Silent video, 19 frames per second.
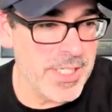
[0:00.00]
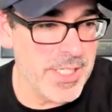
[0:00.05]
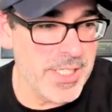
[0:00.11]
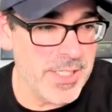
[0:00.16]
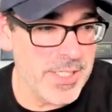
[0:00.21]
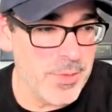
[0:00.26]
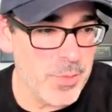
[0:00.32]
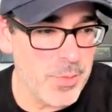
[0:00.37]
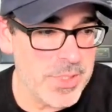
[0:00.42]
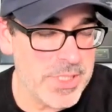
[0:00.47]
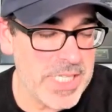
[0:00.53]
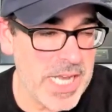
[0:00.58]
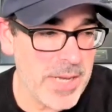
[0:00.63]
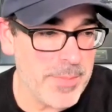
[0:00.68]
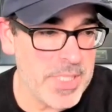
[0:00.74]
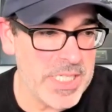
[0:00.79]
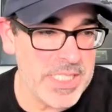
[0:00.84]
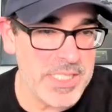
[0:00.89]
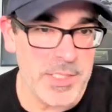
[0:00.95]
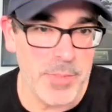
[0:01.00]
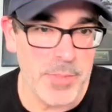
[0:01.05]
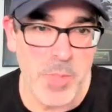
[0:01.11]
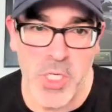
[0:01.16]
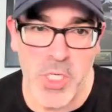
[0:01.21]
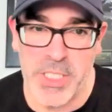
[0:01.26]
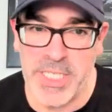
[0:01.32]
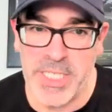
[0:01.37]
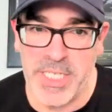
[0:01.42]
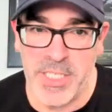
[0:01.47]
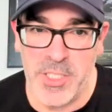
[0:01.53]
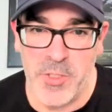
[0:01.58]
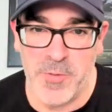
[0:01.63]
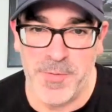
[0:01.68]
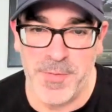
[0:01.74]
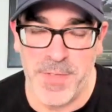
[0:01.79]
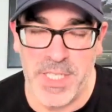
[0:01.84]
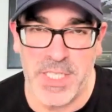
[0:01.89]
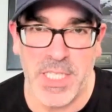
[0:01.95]
what's happening in the market, and you
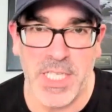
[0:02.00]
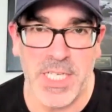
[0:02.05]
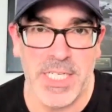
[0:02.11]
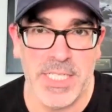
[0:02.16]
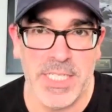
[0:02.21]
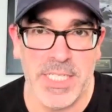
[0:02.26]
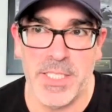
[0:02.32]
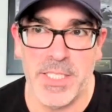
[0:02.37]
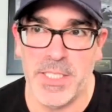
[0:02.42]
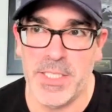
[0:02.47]
feel like